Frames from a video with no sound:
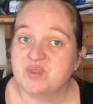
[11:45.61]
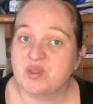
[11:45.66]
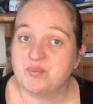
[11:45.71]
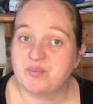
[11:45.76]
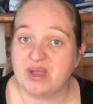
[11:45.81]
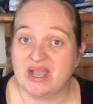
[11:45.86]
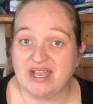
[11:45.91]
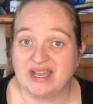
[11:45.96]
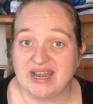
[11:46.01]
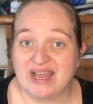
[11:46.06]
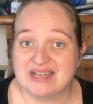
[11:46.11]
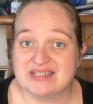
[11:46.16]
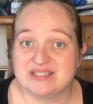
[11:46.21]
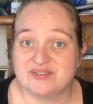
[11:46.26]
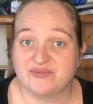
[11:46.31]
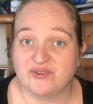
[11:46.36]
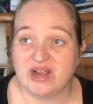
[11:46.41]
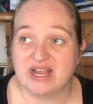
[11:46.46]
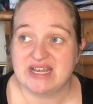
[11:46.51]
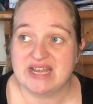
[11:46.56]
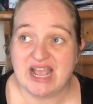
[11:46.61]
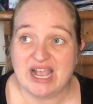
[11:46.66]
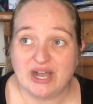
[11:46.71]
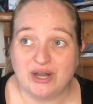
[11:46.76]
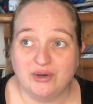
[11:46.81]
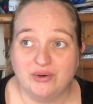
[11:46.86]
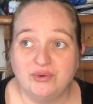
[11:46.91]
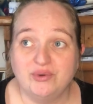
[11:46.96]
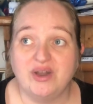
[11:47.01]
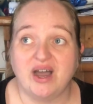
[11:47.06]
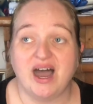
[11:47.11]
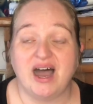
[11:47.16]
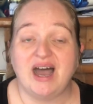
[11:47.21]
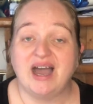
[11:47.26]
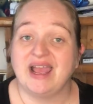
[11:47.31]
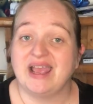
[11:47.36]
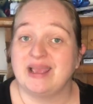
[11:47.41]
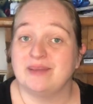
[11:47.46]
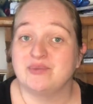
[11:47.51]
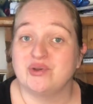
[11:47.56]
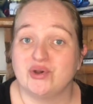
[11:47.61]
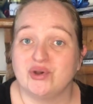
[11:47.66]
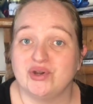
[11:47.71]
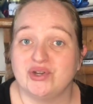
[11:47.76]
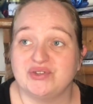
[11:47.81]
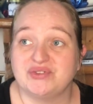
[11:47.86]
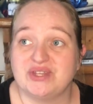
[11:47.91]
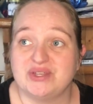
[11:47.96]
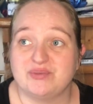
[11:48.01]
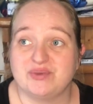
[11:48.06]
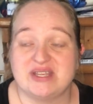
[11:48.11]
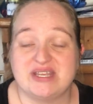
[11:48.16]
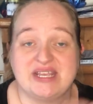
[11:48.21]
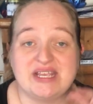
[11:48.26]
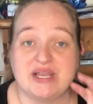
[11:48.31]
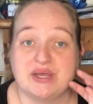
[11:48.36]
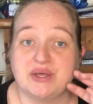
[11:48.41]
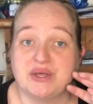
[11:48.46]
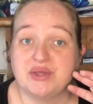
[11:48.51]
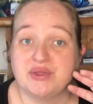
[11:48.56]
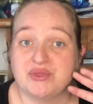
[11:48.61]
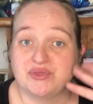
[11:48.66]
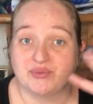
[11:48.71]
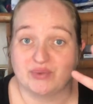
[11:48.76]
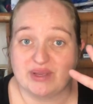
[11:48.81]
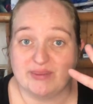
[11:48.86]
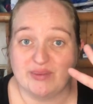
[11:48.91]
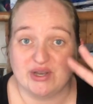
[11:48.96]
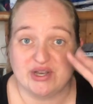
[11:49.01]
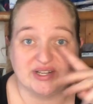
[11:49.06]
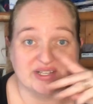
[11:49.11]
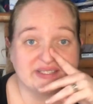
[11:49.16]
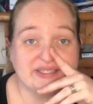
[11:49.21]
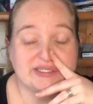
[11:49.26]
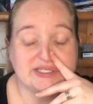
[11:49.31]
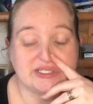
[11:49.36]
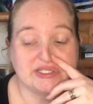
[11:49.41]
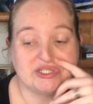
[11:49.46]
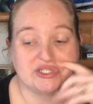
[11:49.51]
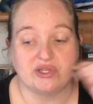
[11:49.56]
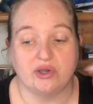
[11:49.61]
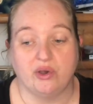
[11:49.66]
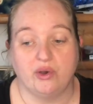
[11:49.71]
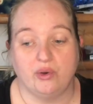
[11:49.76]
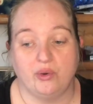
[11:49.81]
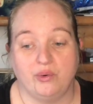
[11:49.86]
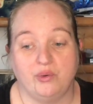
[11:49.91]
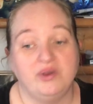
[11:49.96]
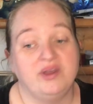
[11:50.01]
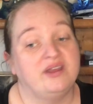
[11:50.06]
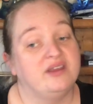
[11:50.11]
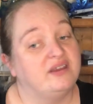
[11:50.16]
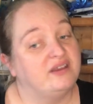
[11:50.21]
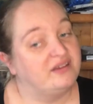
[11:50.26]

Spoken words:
But as of right now, I am currently reading 3 books. So...